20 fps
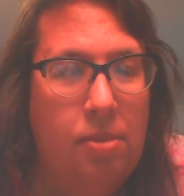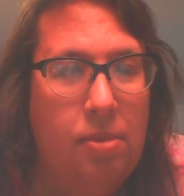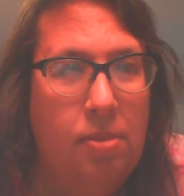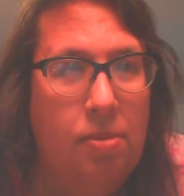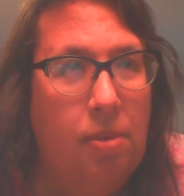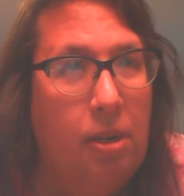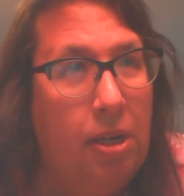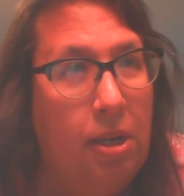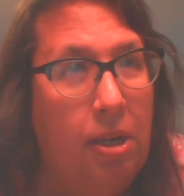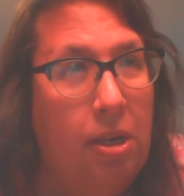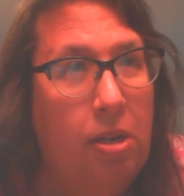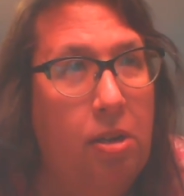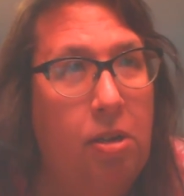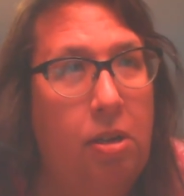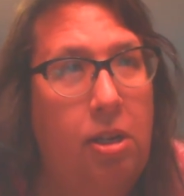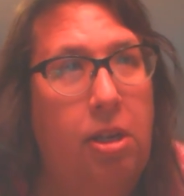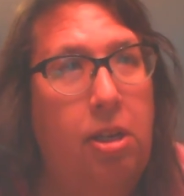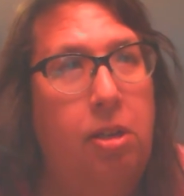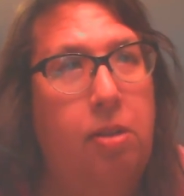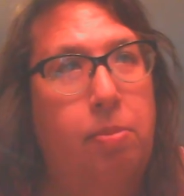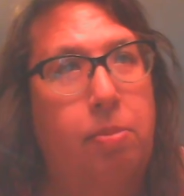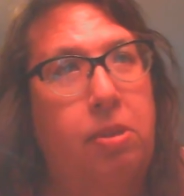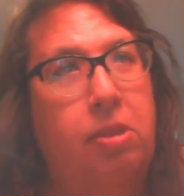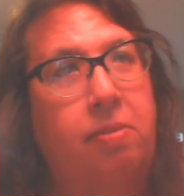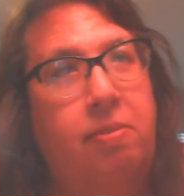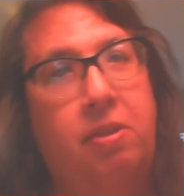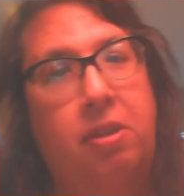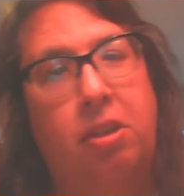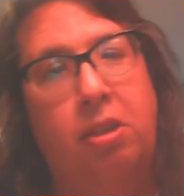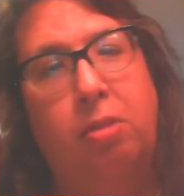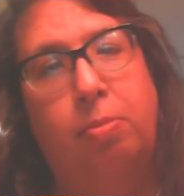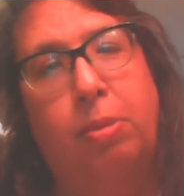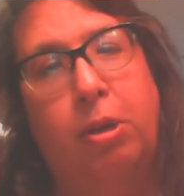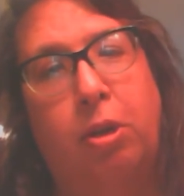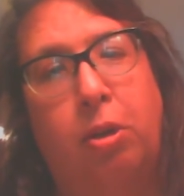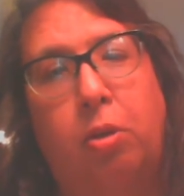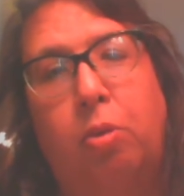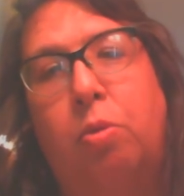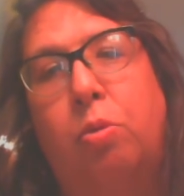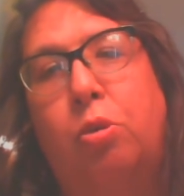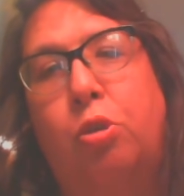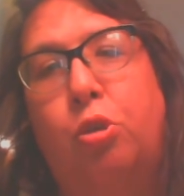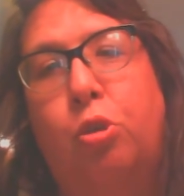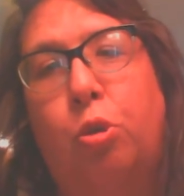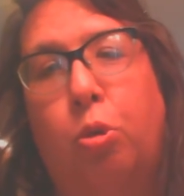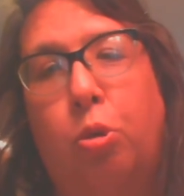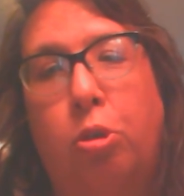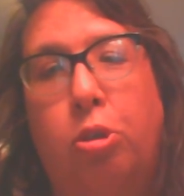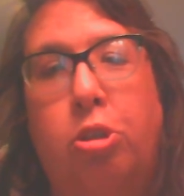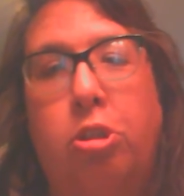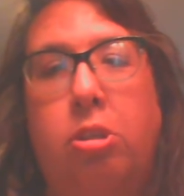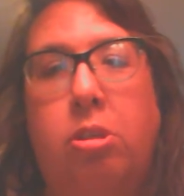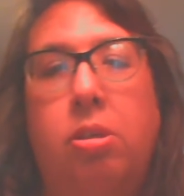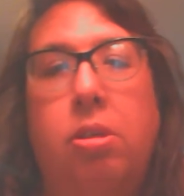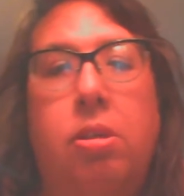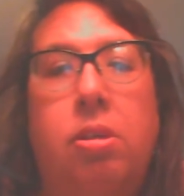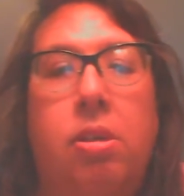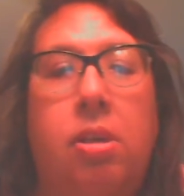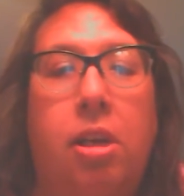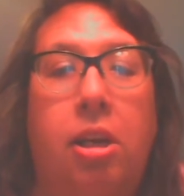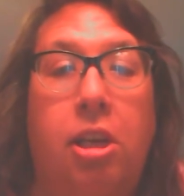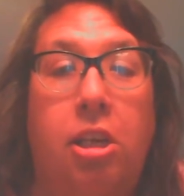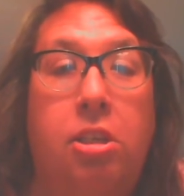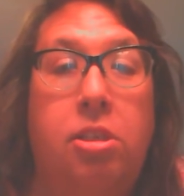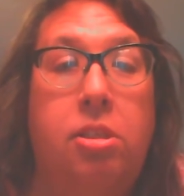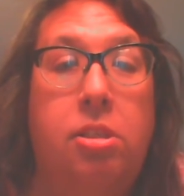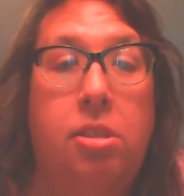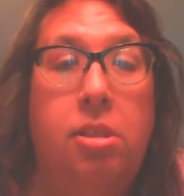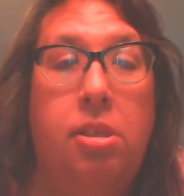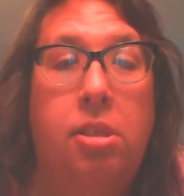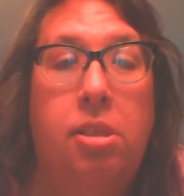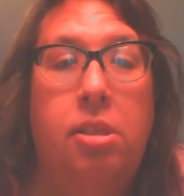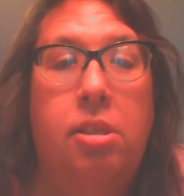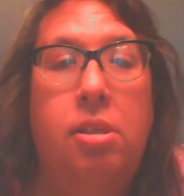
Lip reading: Right now, I am living in my own torture, actually.